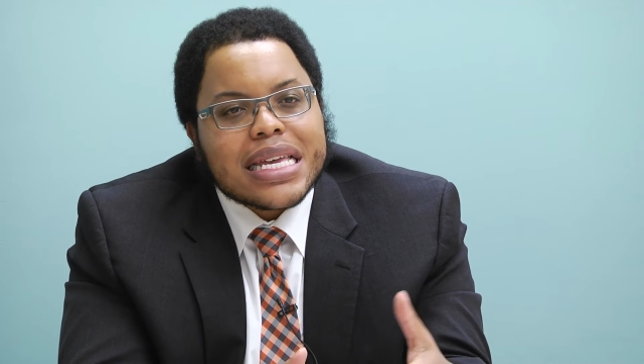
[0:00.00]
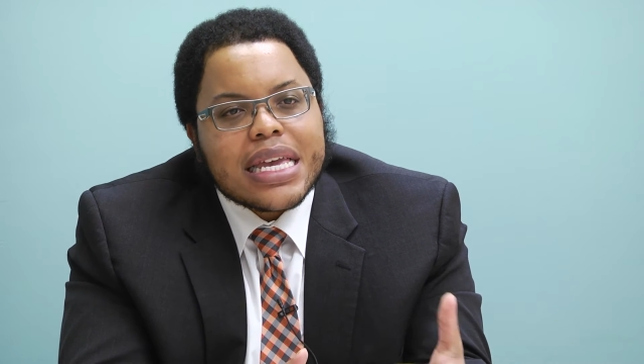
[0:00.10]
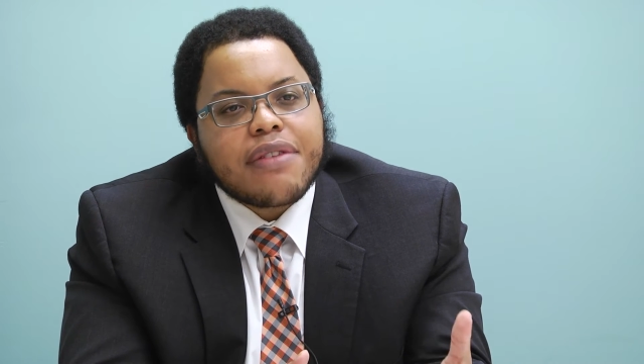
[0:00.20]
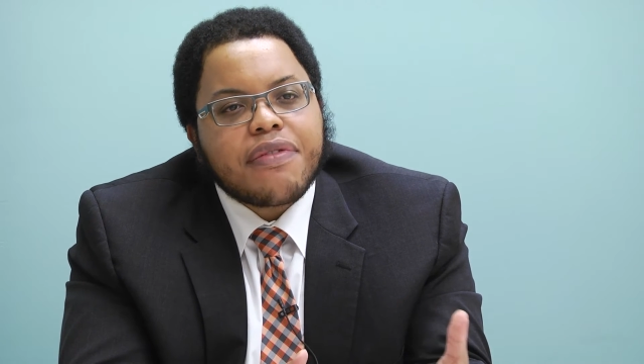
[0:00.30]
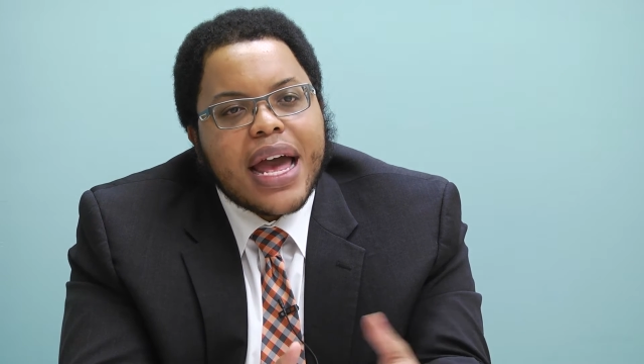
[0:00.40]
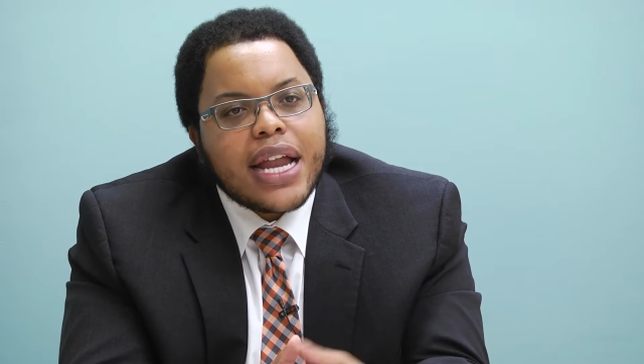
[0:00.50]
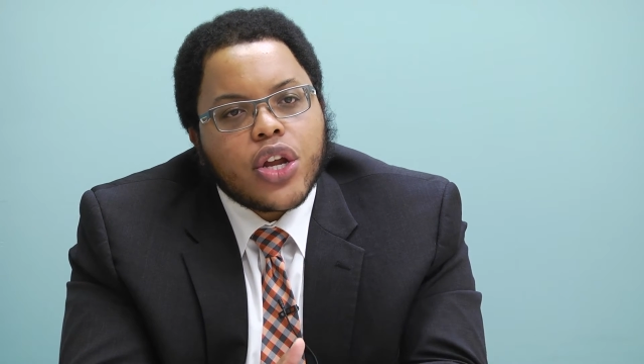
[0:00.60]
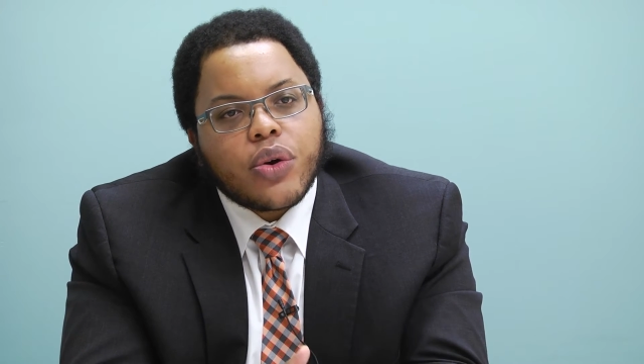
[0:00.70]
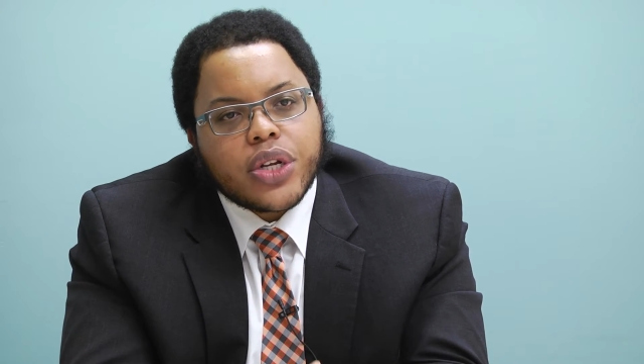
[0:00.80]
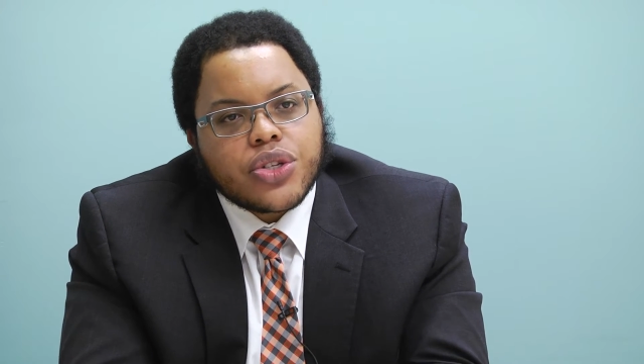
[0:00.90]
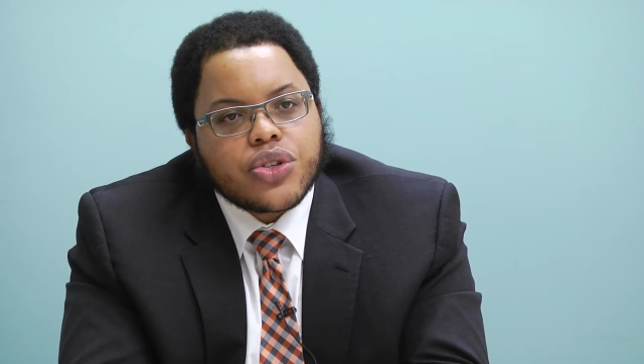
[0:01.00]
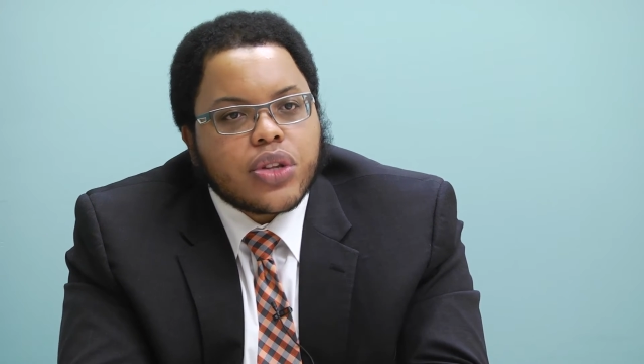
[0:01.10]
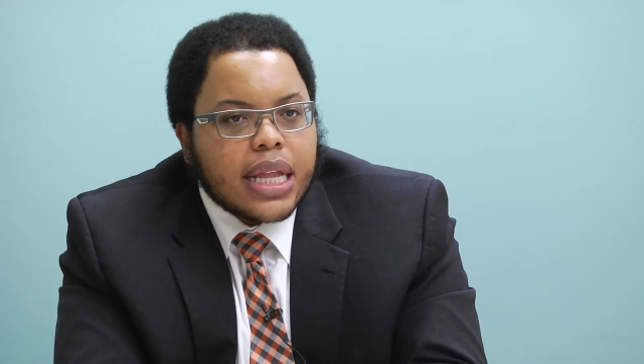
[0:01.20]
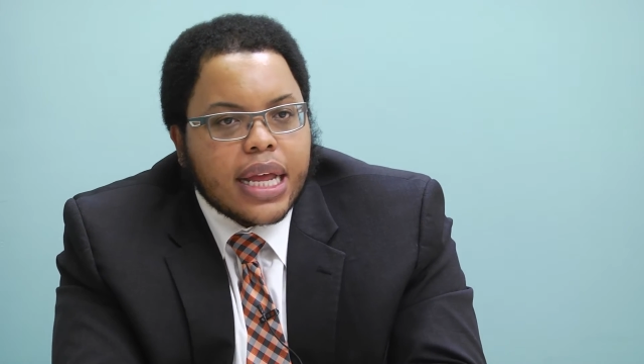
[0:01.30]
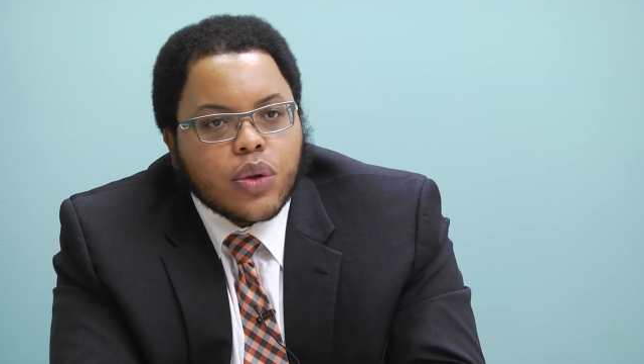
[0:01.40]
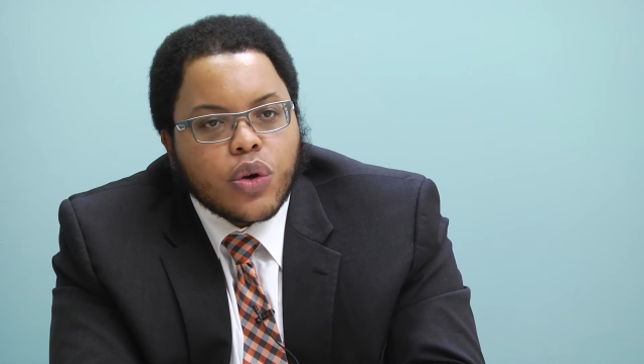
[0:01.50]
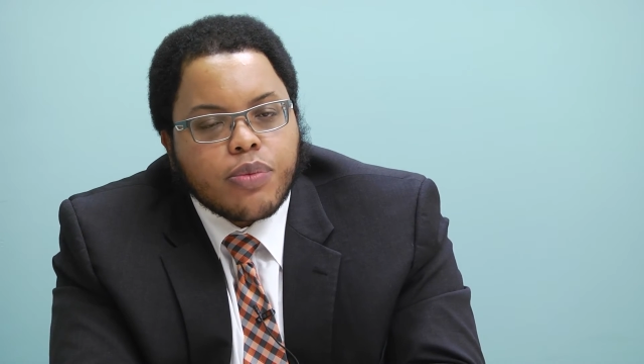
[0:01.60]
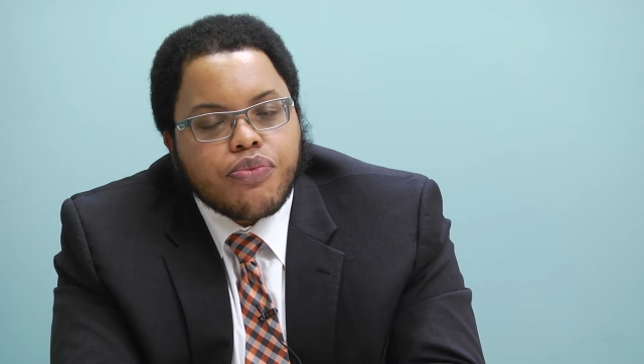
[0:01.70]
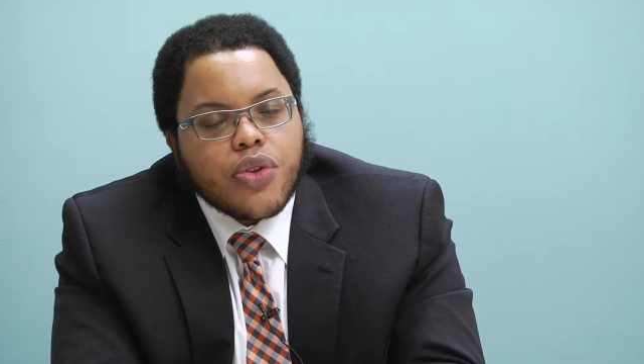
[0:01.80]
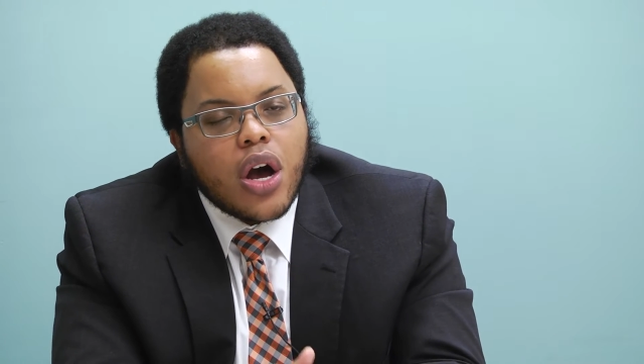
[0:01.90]
give that notice to the landlord
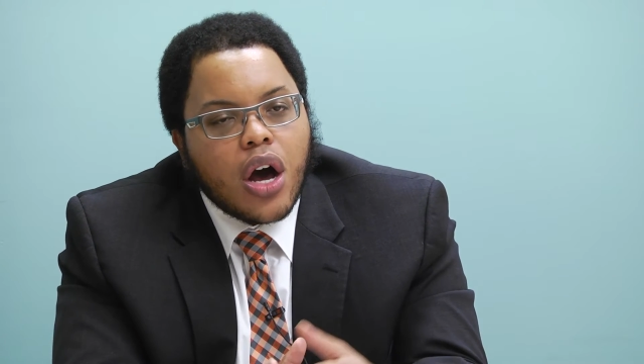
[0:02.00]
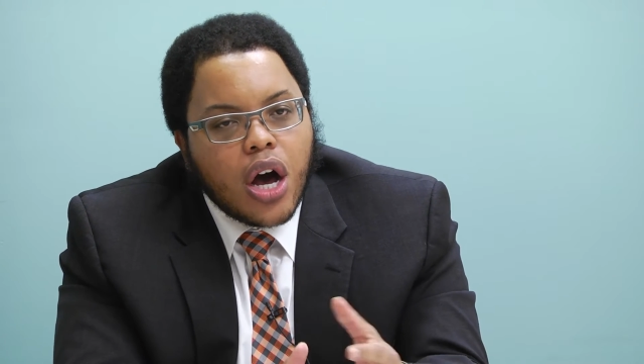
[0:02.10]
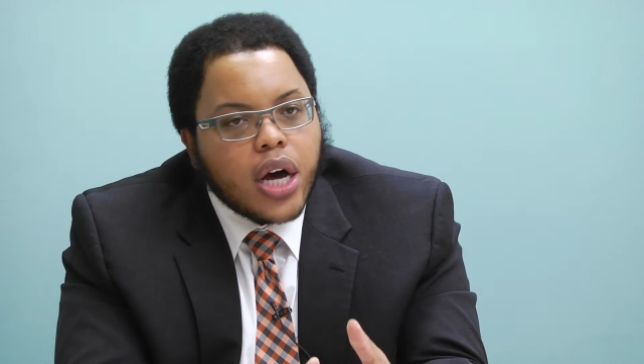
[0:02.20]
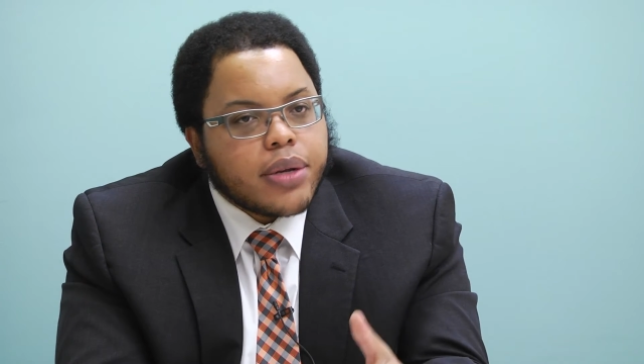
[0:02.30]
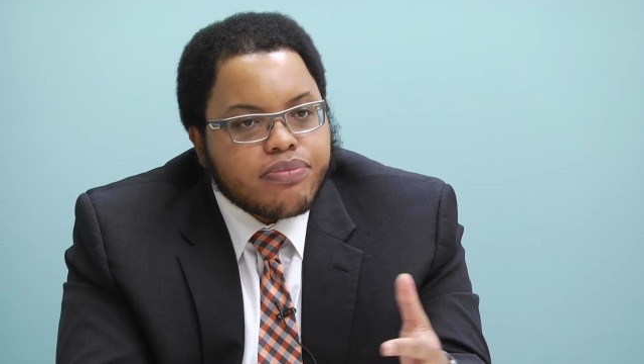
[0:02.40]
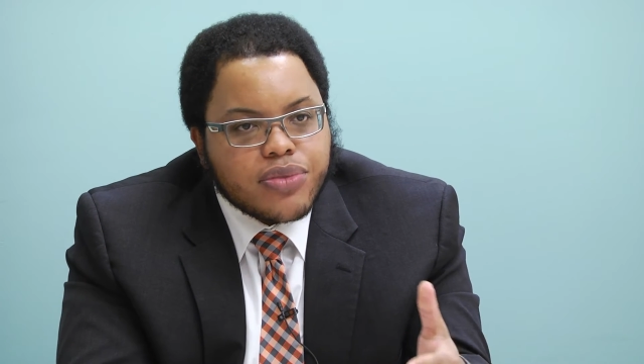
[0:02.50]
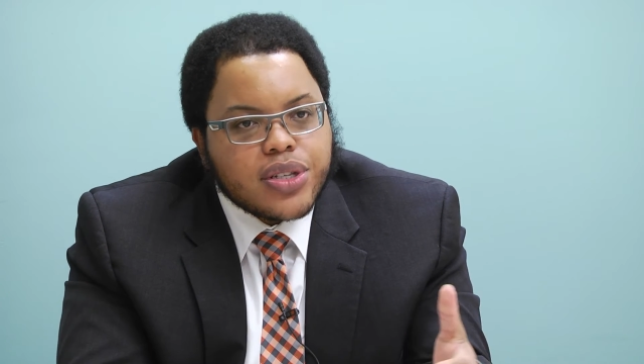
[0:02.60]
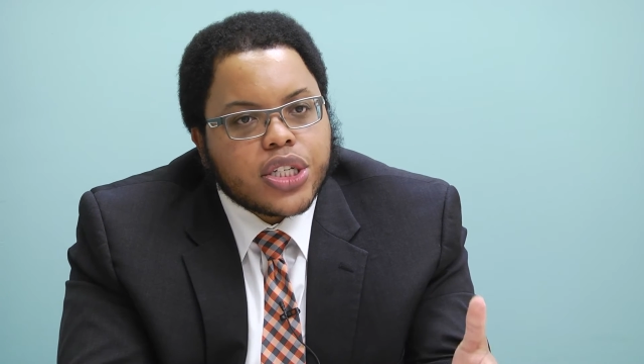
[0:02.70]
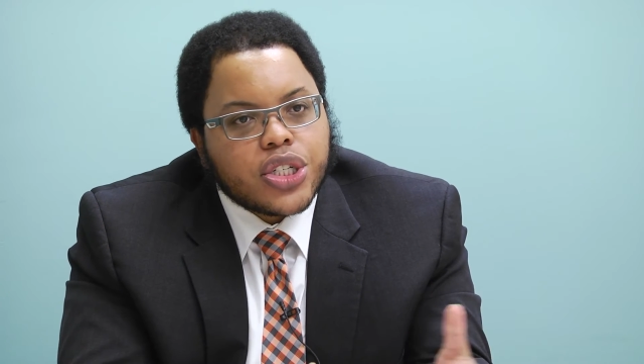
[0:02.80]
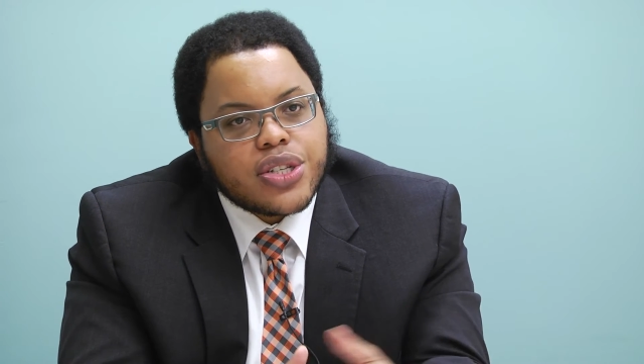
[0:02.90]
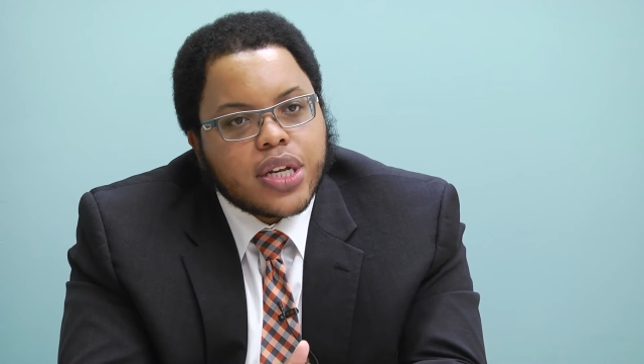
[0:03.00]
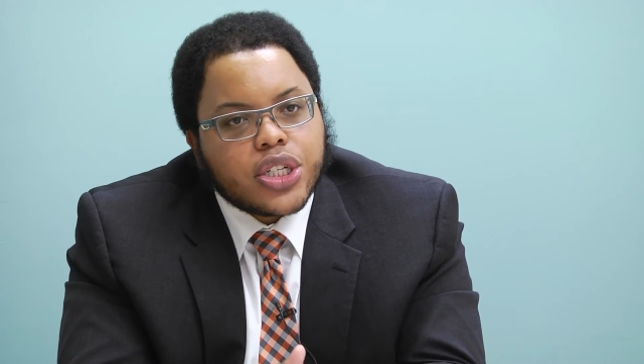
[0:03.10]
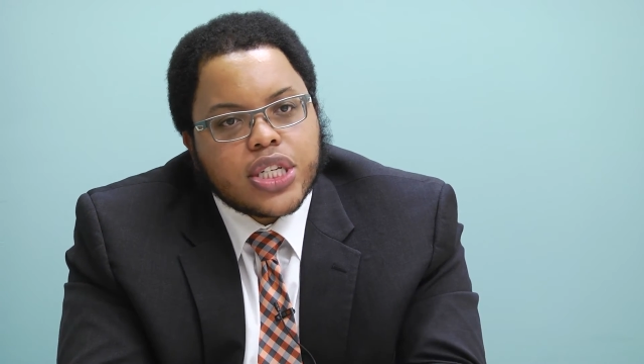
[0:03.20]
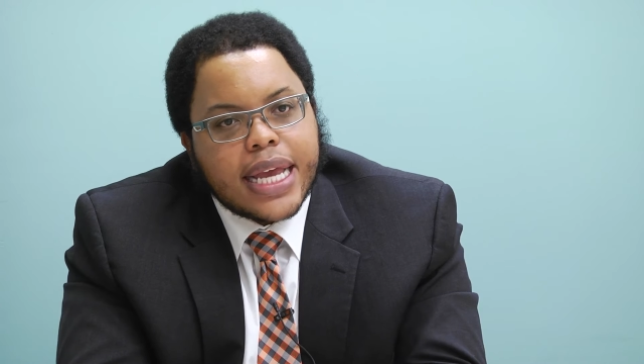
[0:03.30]
on such and such